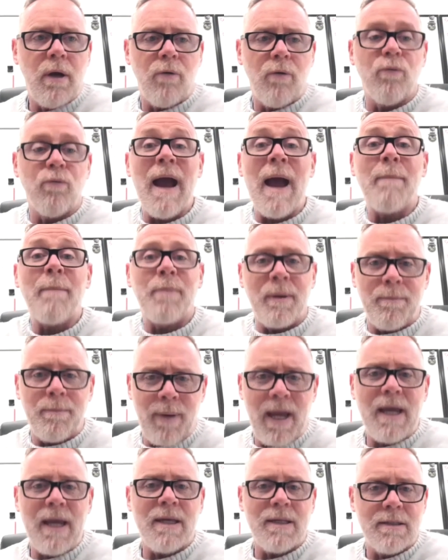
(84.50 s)

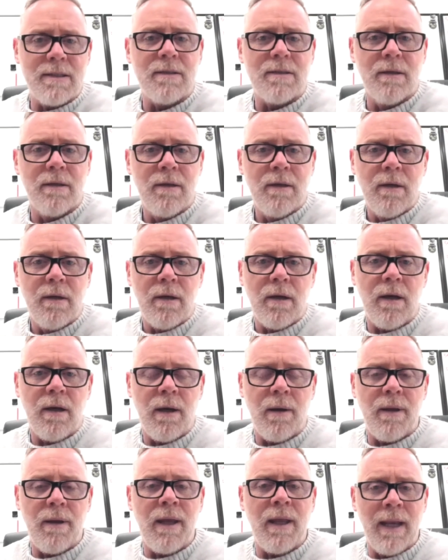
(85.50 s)
rapid pace
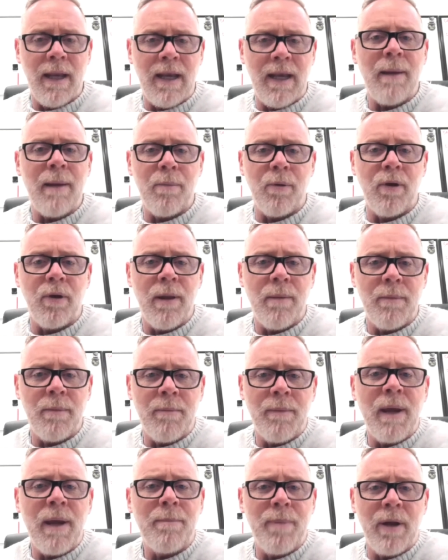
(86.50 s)
and enable them
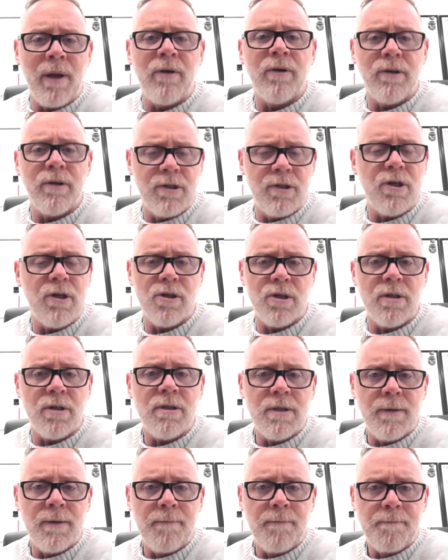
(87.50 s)
to make better
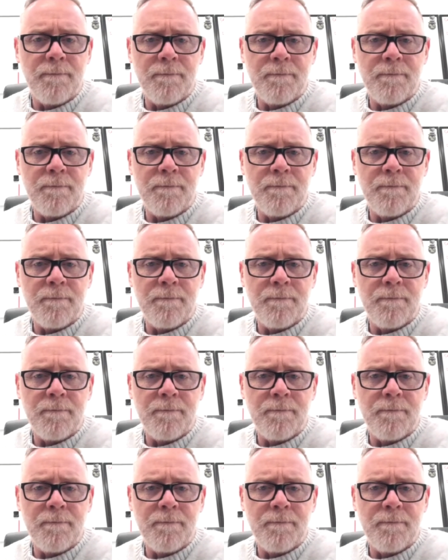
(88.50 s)
decisions.